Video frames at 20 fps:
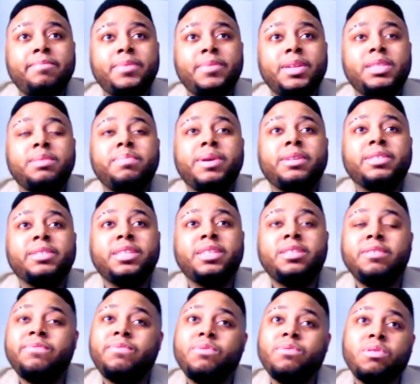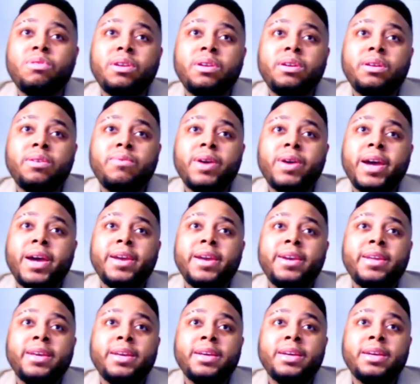it's about 64
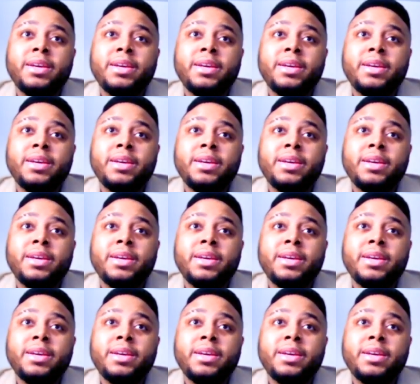grand